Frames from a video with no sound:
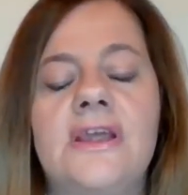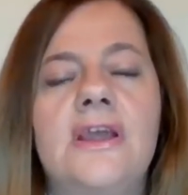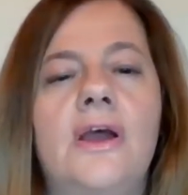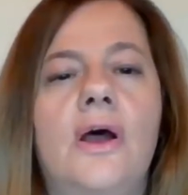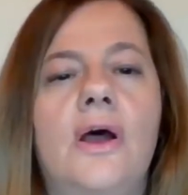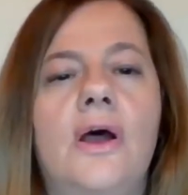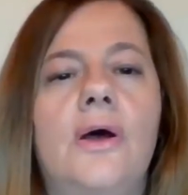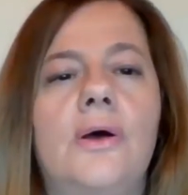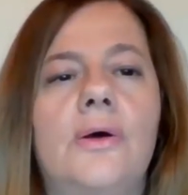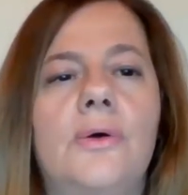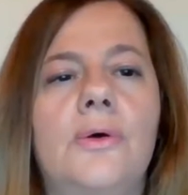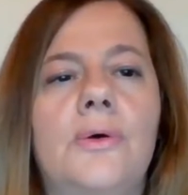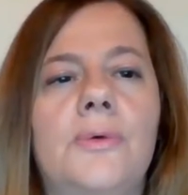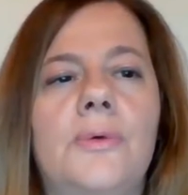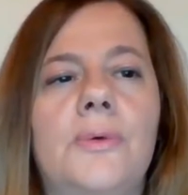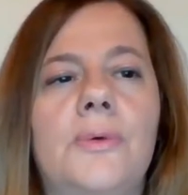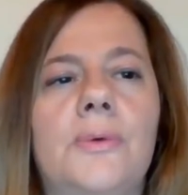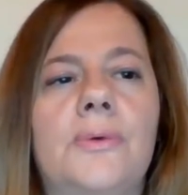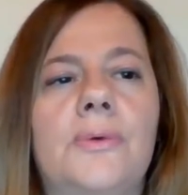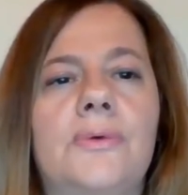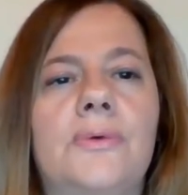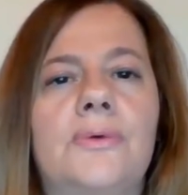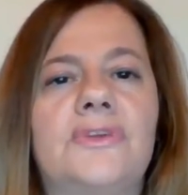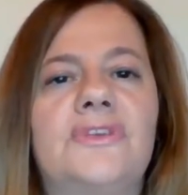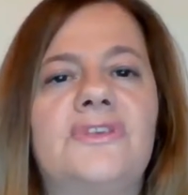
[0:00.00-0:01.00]

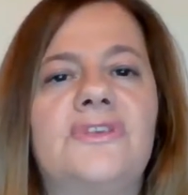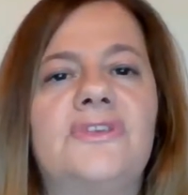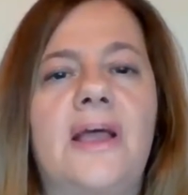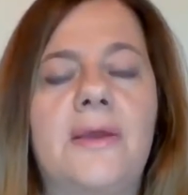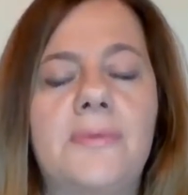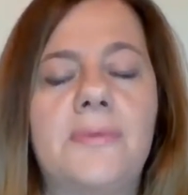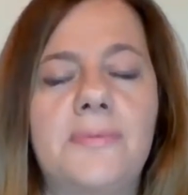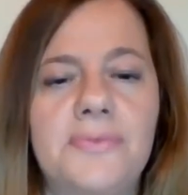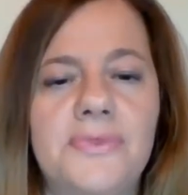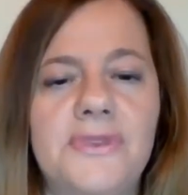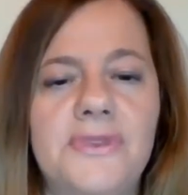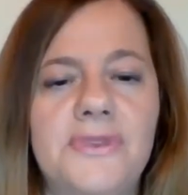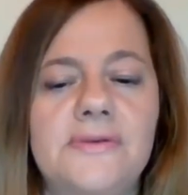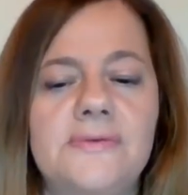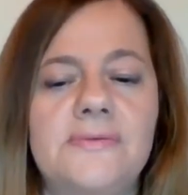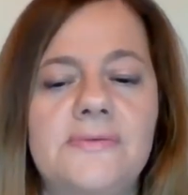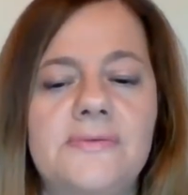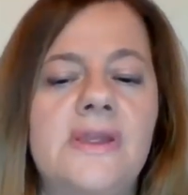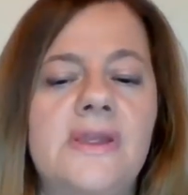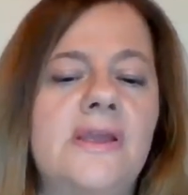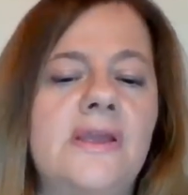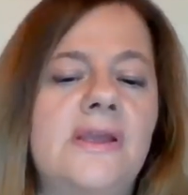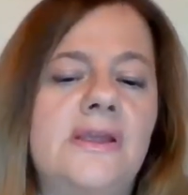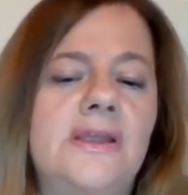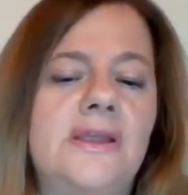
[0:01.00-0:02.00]

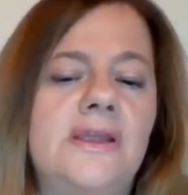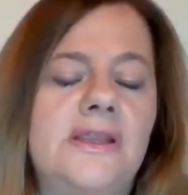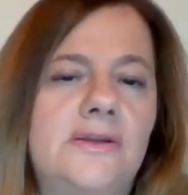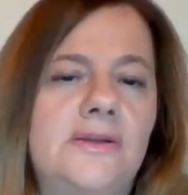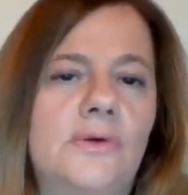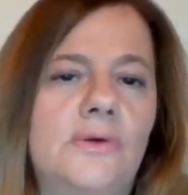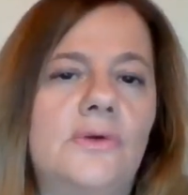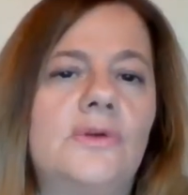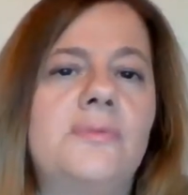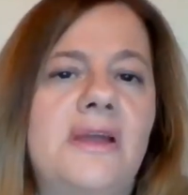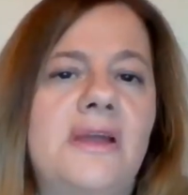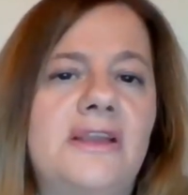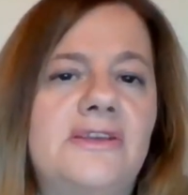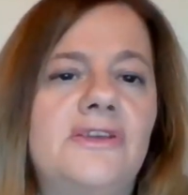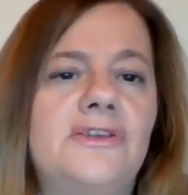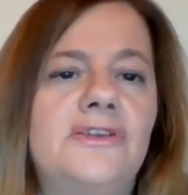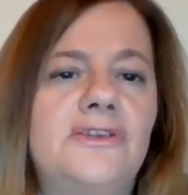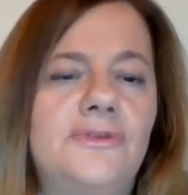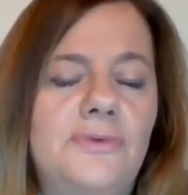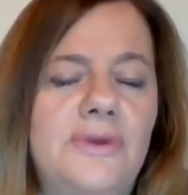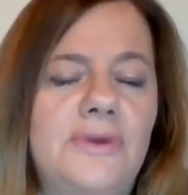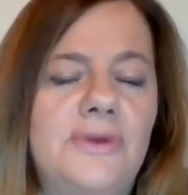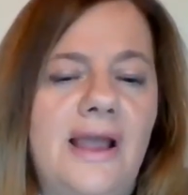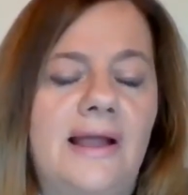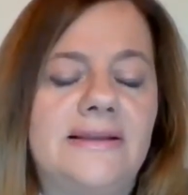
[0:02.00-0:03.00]
something in
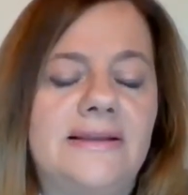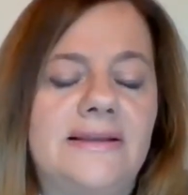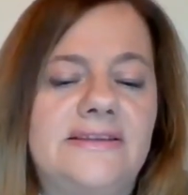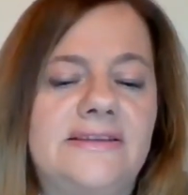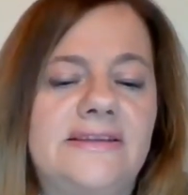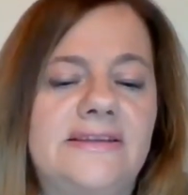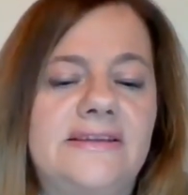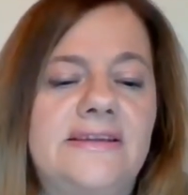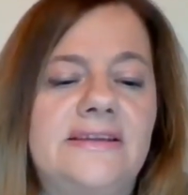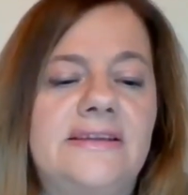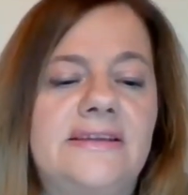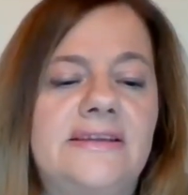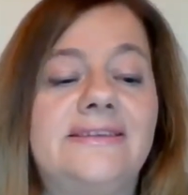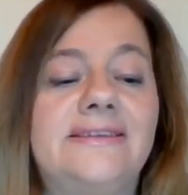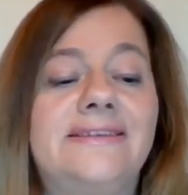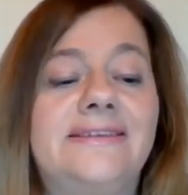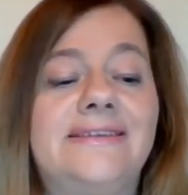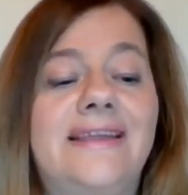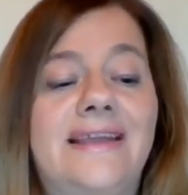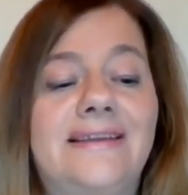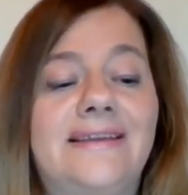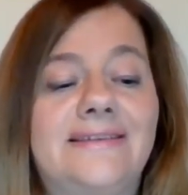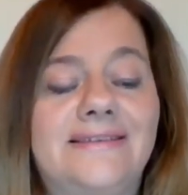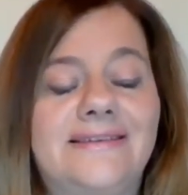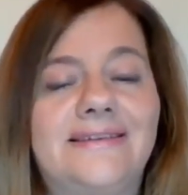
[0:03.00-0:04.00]
augmented reality
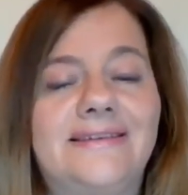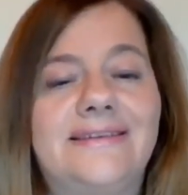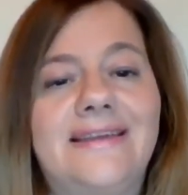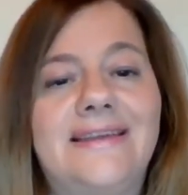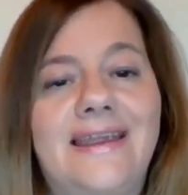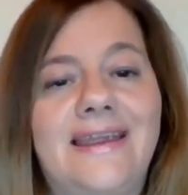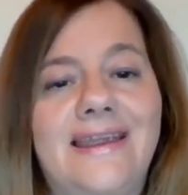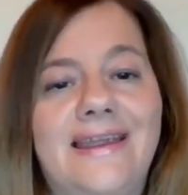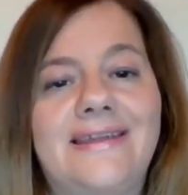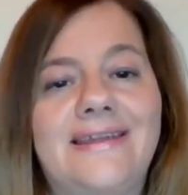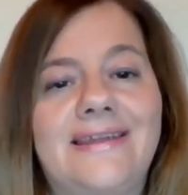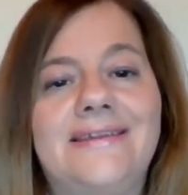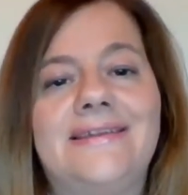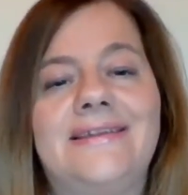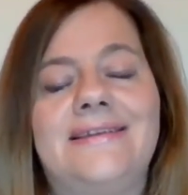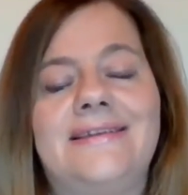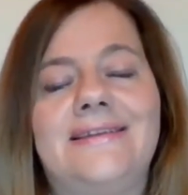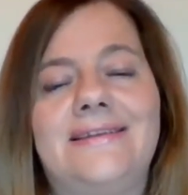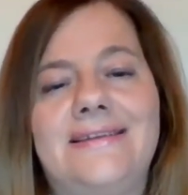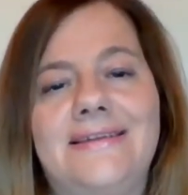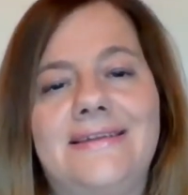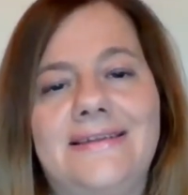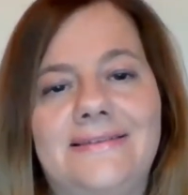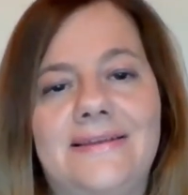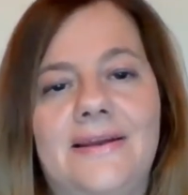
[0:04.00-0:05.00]
that they
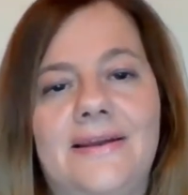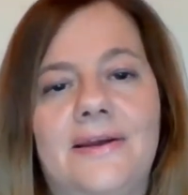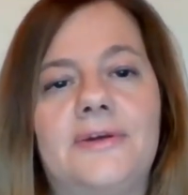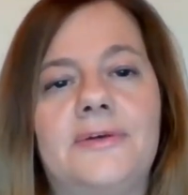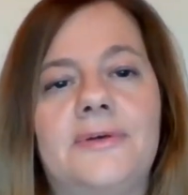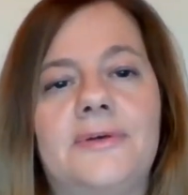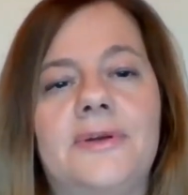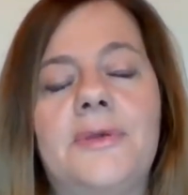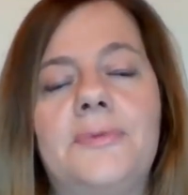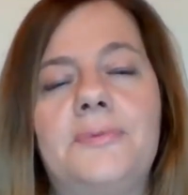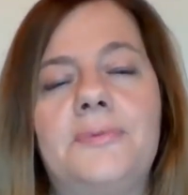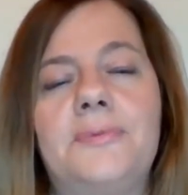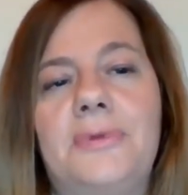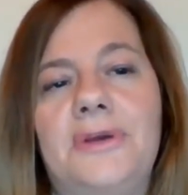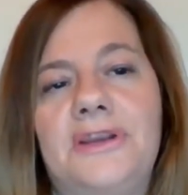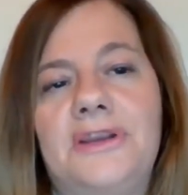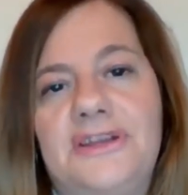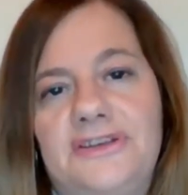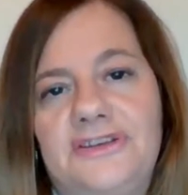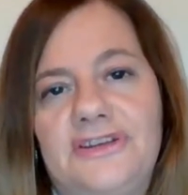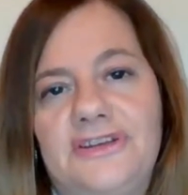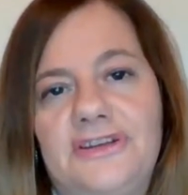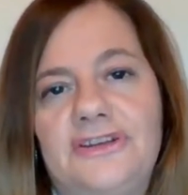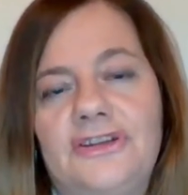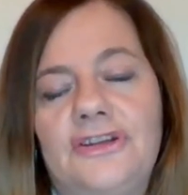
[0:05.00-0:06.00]
later
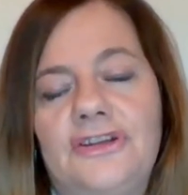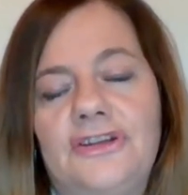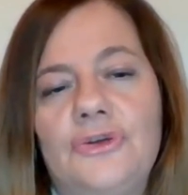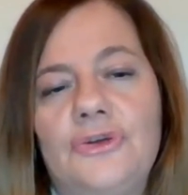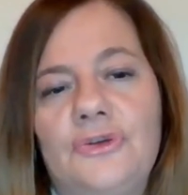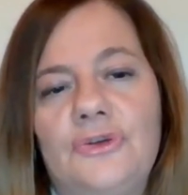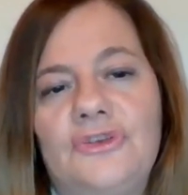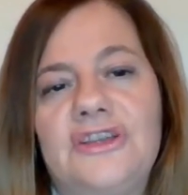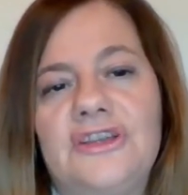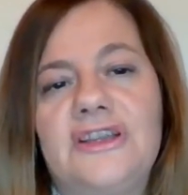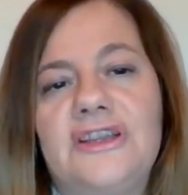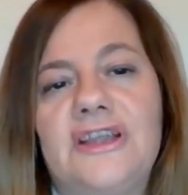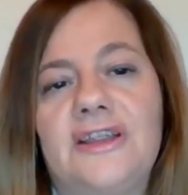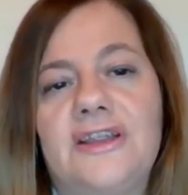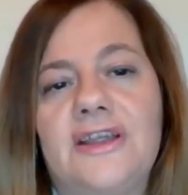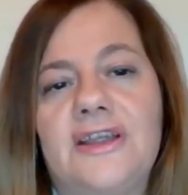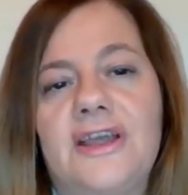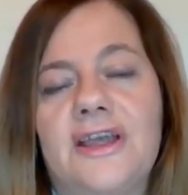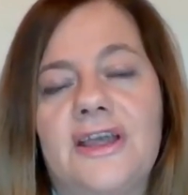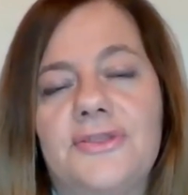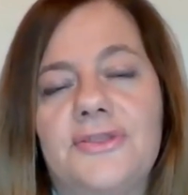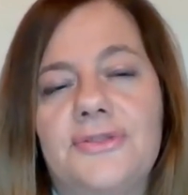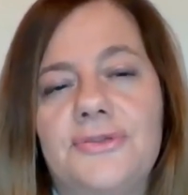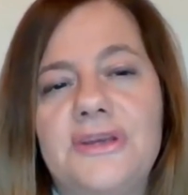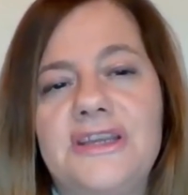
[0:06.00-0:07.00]
printed using a
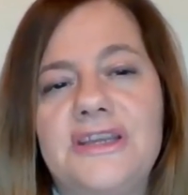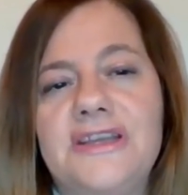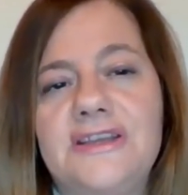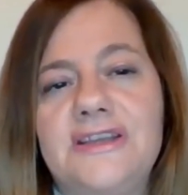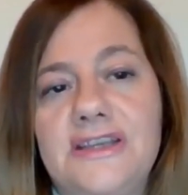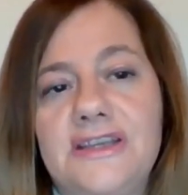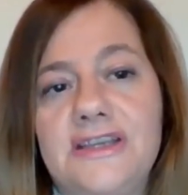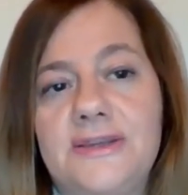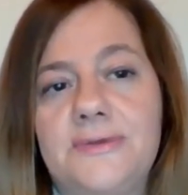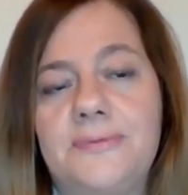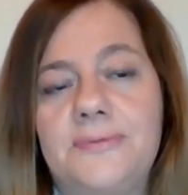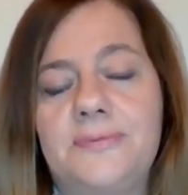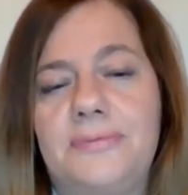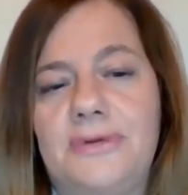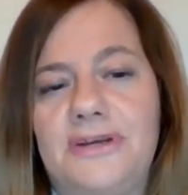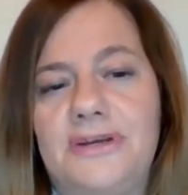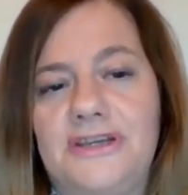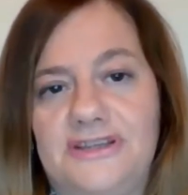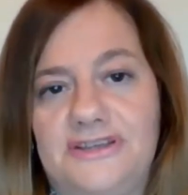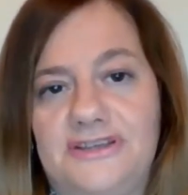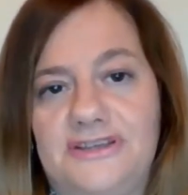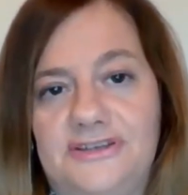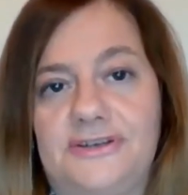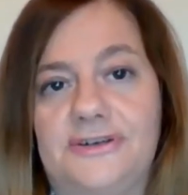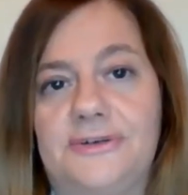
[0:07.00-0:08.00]
3D
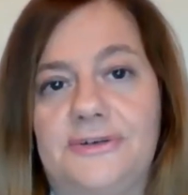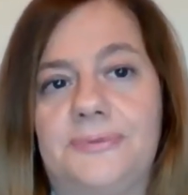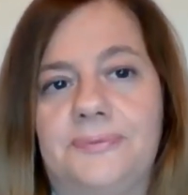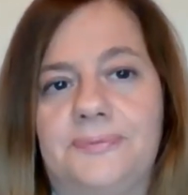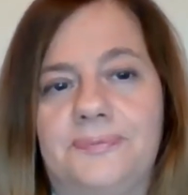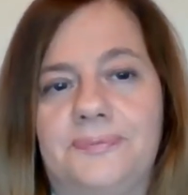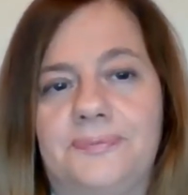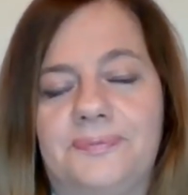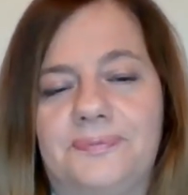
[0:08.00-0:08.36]
printer.